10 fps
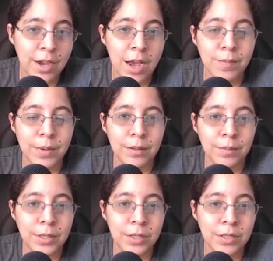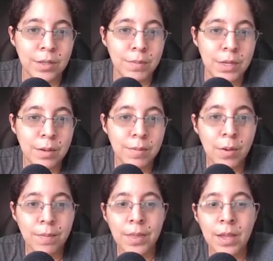typing because the
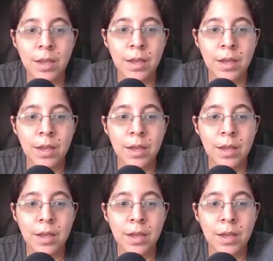minimum